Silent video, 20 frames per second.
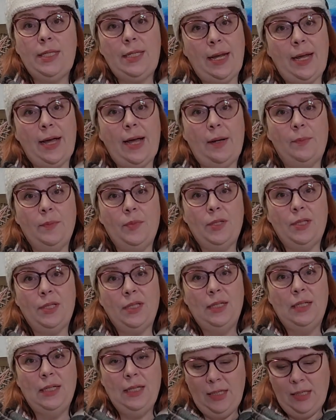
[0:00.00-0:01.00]
tabs.
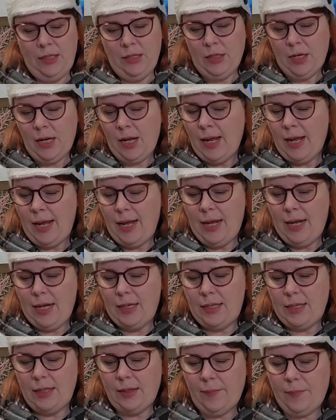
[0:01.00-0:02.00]

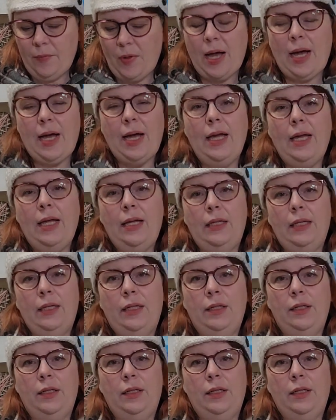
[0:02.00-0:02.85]
And I